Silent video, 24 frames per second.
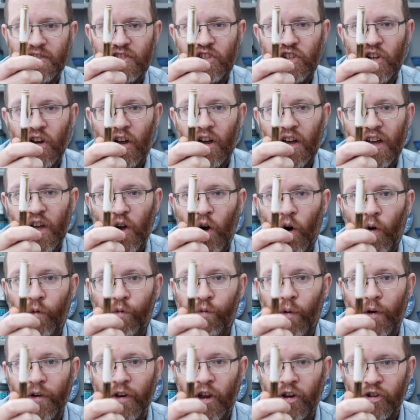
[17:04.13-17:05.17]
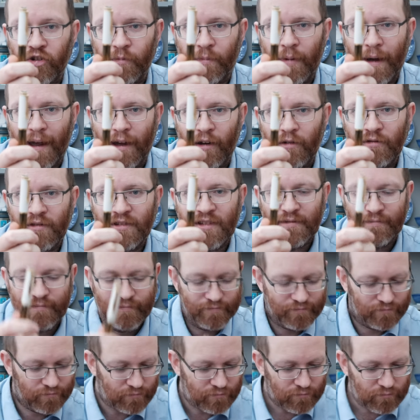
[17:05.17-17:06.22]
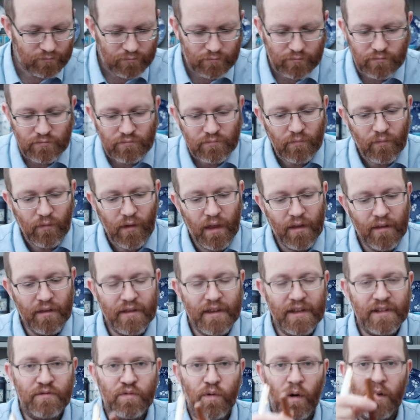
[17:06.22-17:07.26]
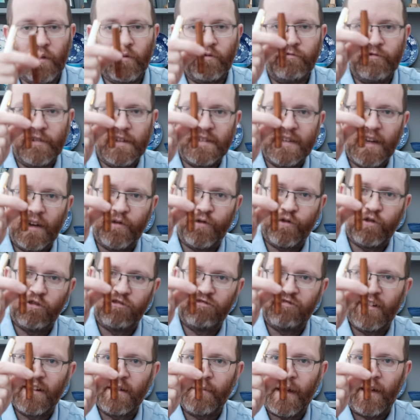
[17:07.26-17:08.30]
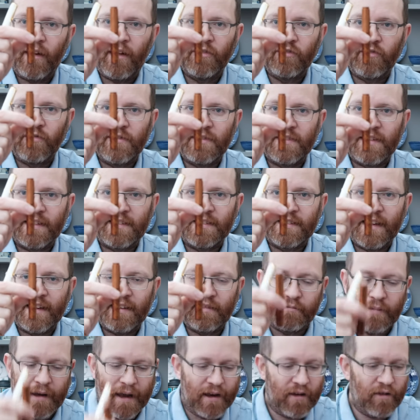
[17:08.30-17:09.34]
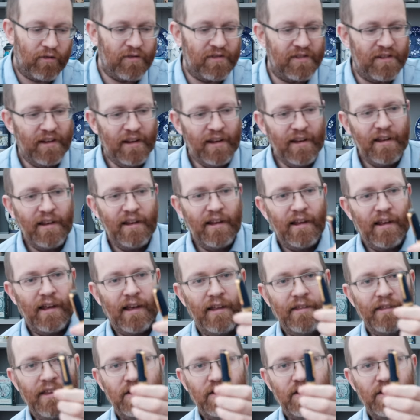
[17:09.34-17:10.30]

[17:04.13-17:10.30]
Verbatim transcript: shy of £100. This one retailed for around about £116, and